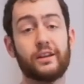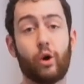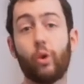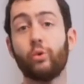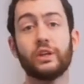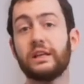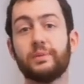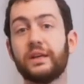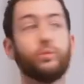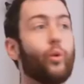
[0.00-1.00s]
can only
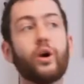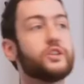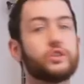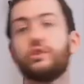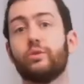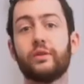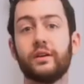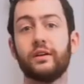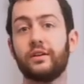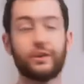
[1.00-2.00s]
be one tune.
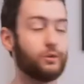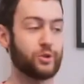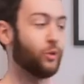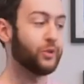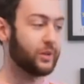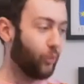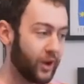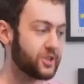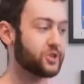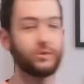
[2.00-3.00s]
There is only
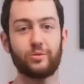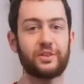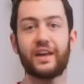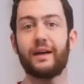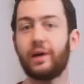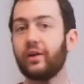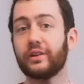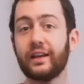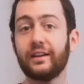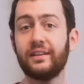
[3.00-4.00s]
one tune with that
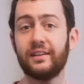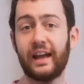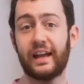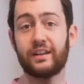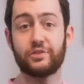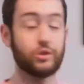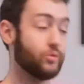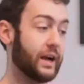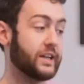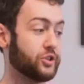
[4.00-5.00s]
melody. And if you
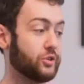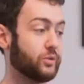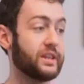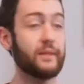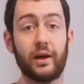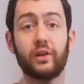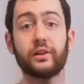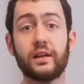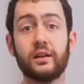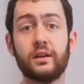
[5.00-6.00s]
write a tune with that
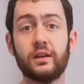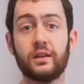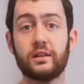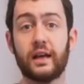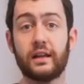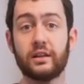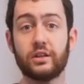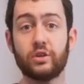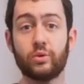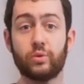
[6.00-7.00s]
melody, then
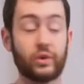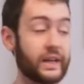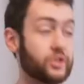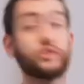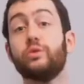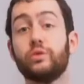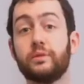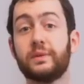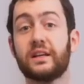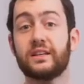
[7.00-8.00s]
you will get sued
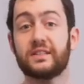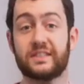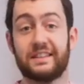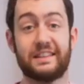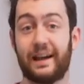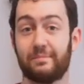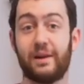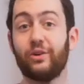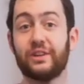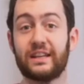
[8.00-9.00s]
because that
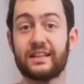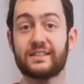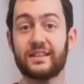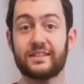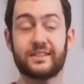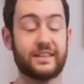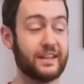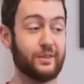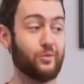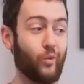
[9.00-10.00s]
melody exists
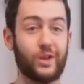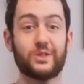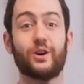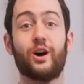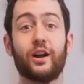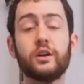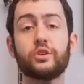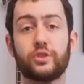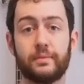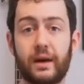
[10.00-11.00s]
in one song.
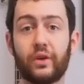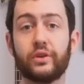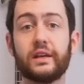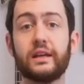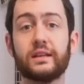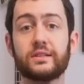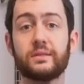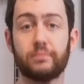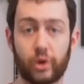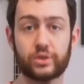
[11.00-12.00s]
So the melody is the
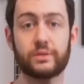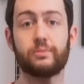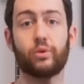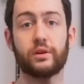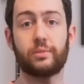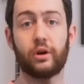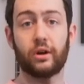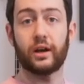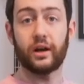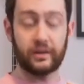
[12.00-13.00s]
most important
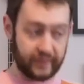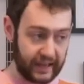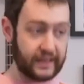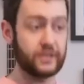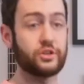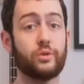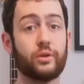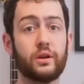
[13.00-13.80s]
part of any tune.